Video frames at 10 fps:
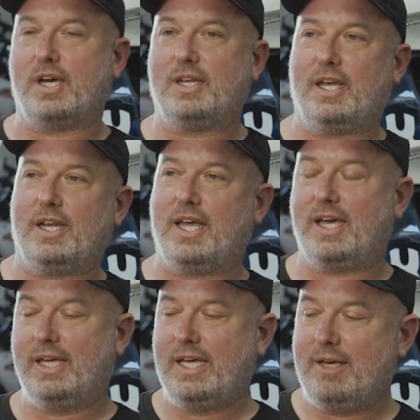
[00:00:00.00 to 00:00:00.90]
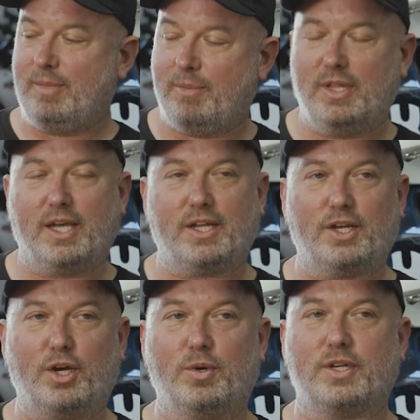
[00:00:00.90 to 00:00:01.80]
done. And maybe they
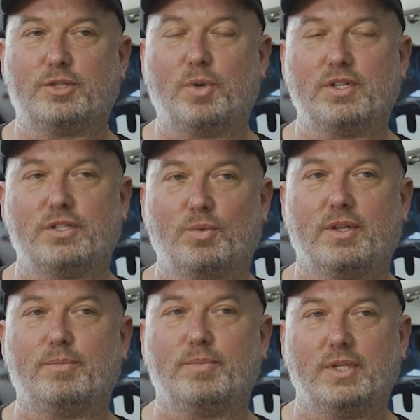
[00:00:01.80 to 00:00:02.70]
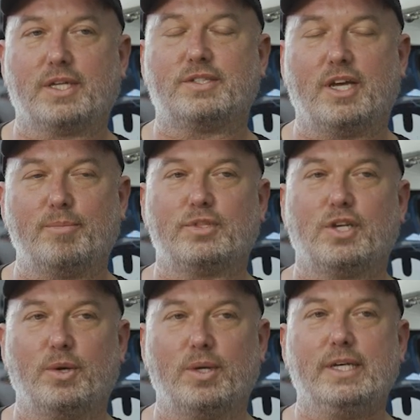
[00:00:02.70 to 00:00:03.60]
can go experience it with them next time.
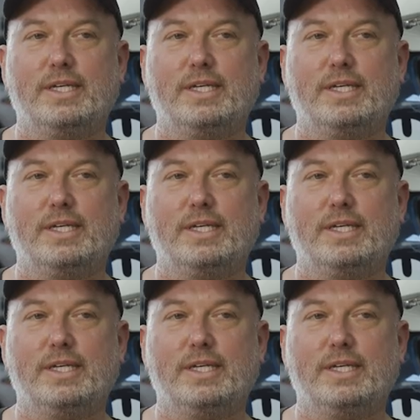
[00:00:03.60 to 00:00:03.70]
So